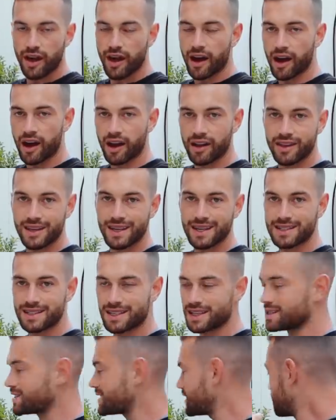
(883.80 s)
the
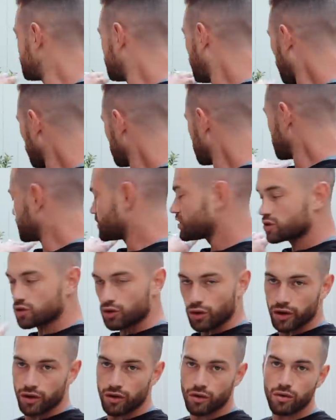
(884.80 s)
existing potted
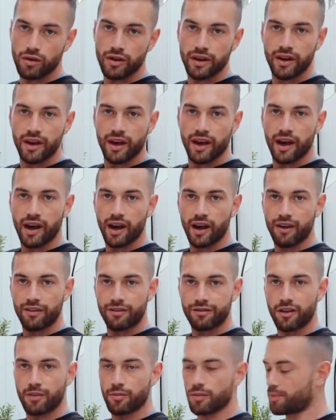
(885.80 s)
soil
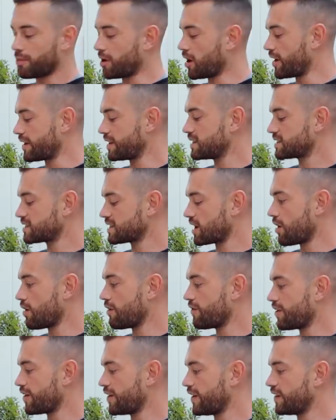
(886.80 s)
from the plant
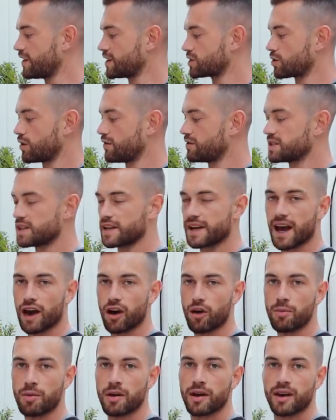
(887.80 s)
itself, and then this will obviously
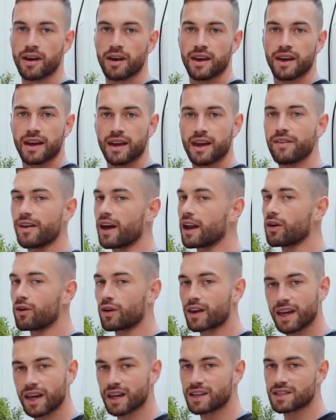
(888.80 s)
help give it a little
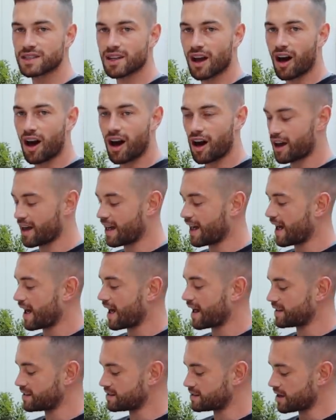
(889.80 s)
kickstart
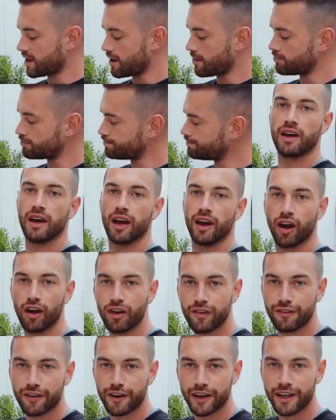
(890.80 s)
and
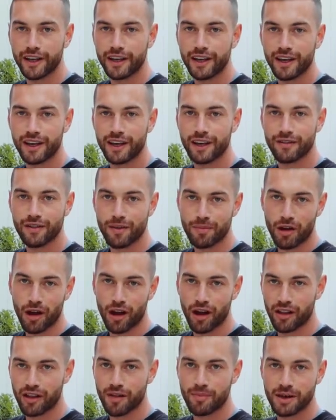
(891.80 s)
hopefully give the
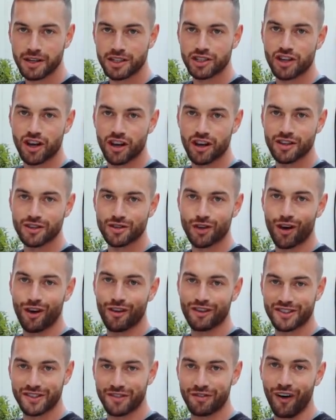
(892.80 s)
plant the best chance
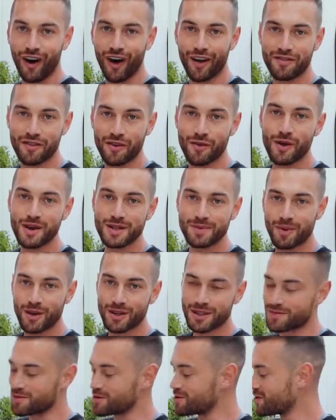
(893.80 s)
of survival as
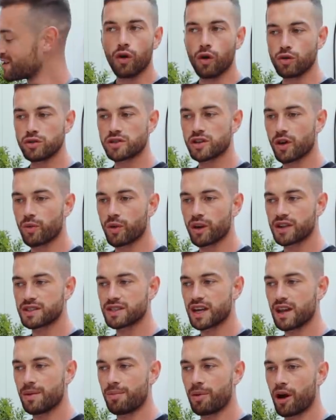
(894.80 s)
possible. Also, when I
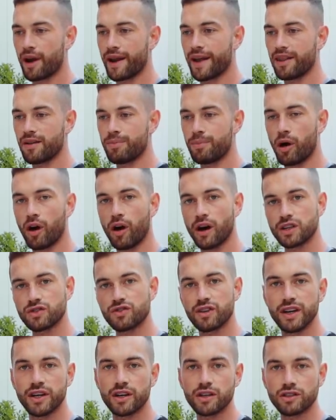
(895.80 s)
take the plant out of the pot, it's
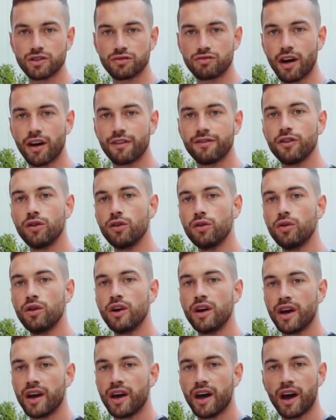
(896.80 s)
really good to ruffle
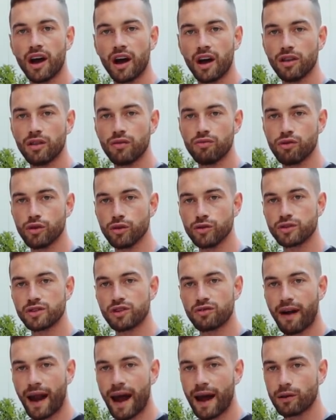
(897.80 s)
the roots
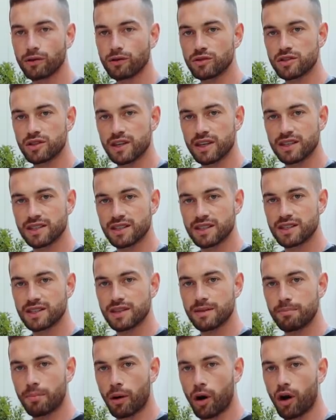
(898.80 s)
around the
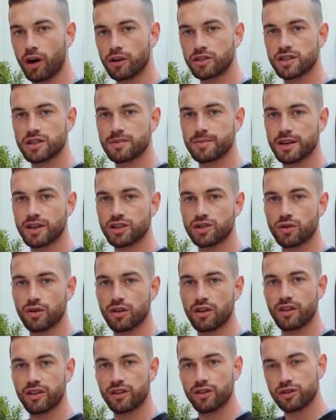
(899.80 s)
existing pot, just to make
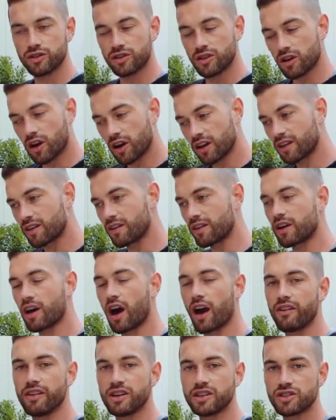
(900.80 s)
sure that you kind of
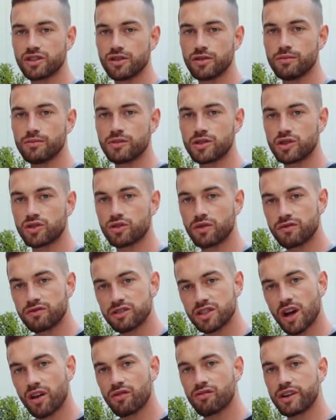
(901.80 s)
encourage them to sort of
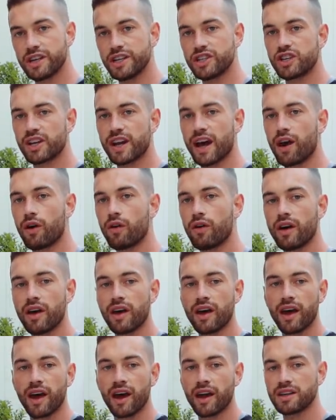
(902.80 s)
start reaching out
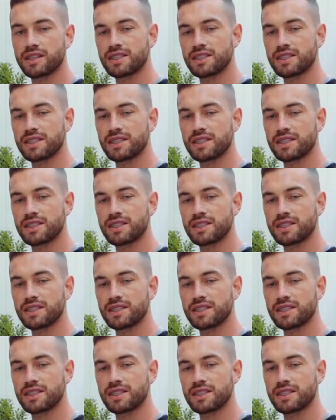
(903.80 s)
and